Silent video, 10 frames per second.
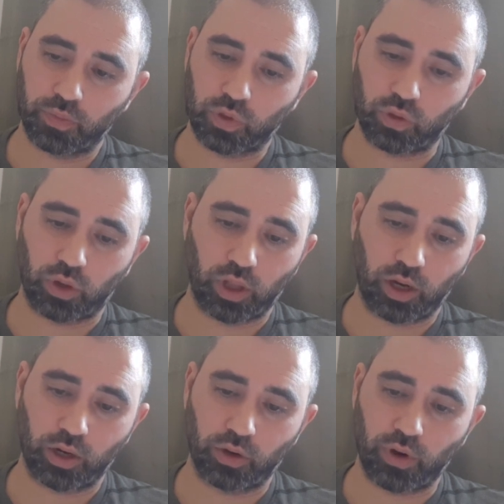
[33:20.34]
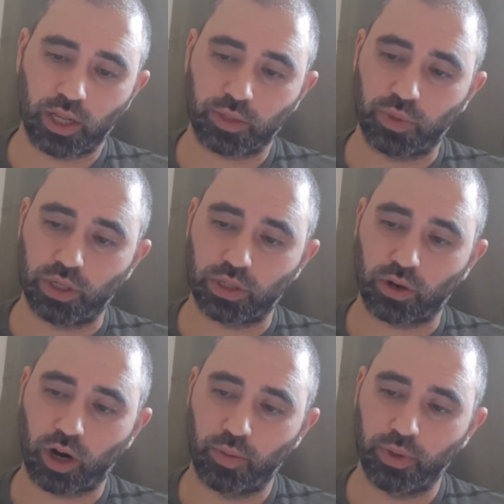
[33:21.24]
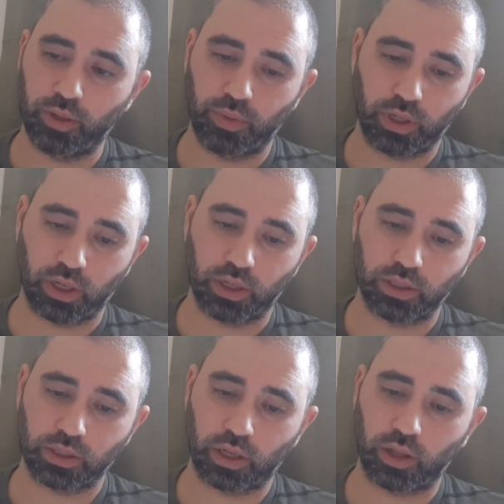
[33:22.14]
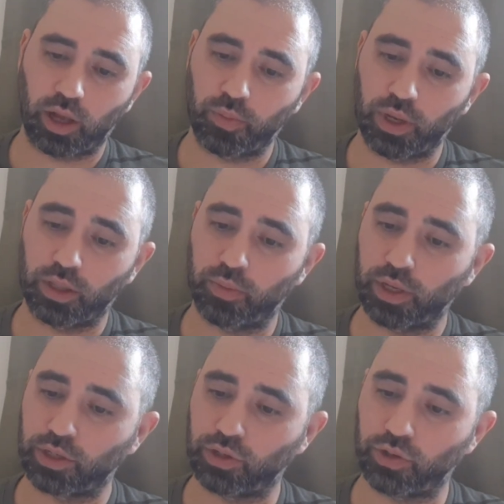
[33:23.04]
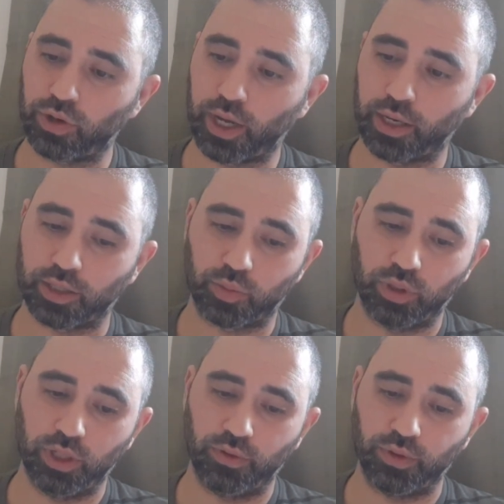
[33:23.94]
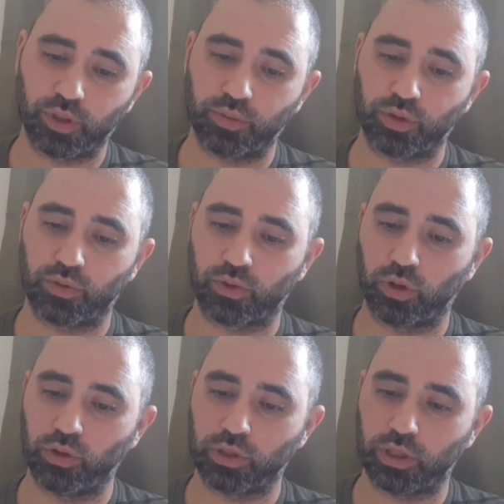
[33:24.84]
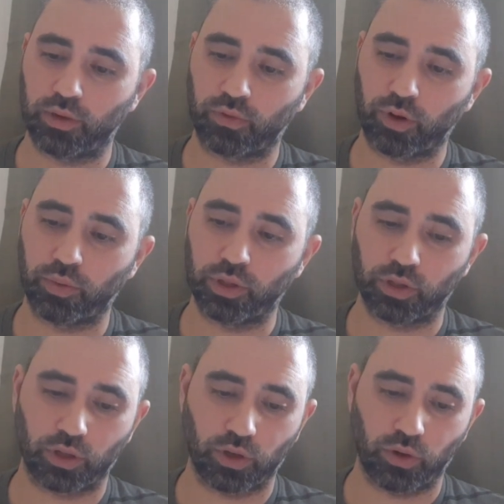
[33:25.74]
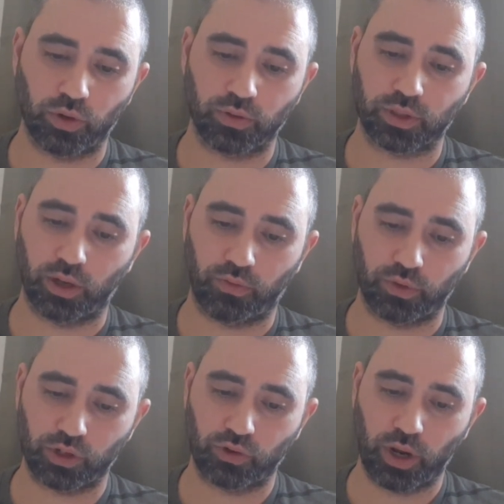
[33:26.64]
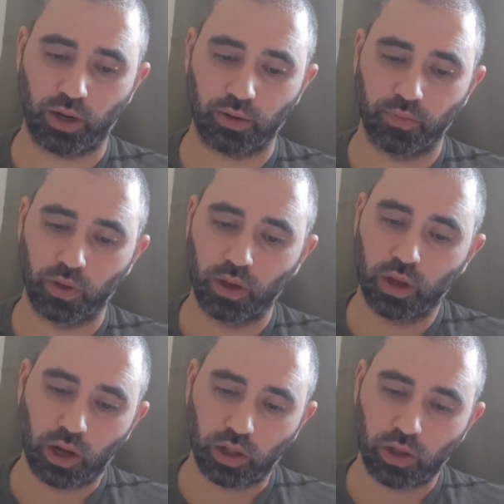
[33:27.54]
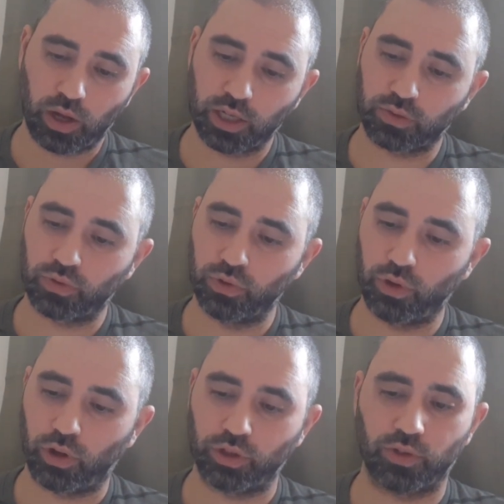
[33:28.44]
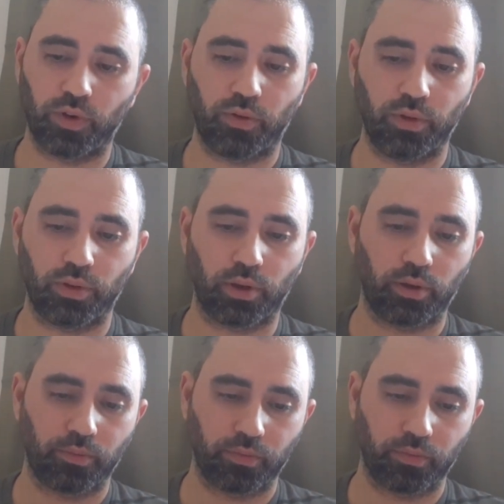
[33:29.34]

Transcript: so Allah grants peace and harmony because Allah made the messenger and his believers observe closely and firmly to the code of self-restraint. Allah has full knowledge of everything.